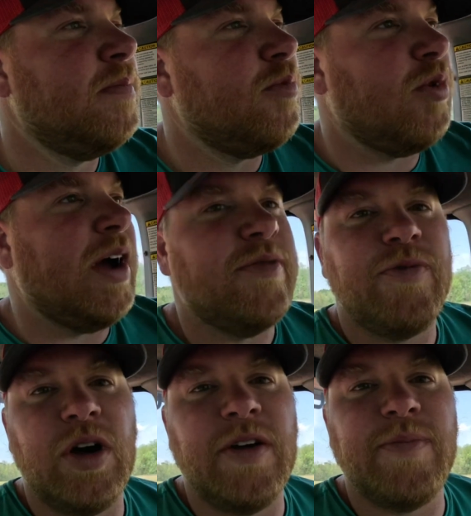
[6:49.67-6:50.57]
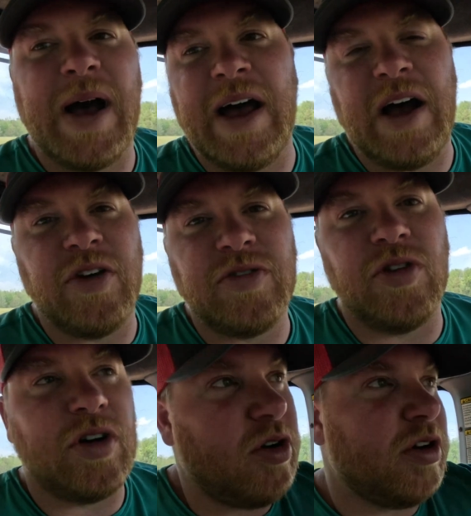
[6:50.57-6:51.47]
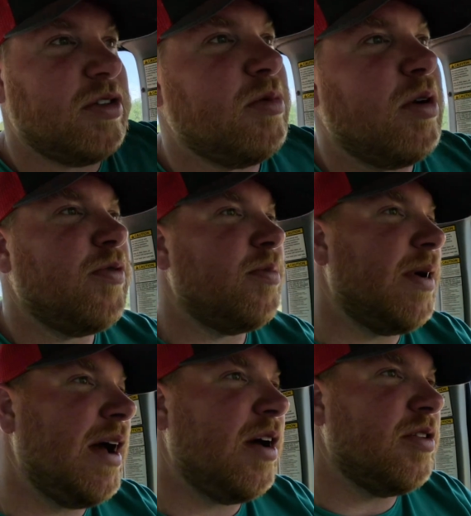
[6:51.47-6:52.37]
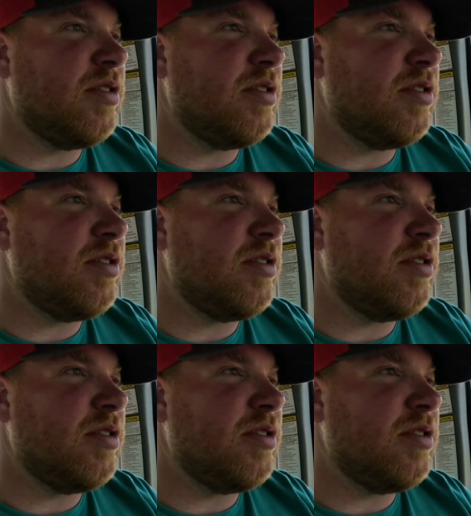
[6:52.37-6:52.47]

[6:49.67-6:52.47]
right in front of my house or across the road from my house.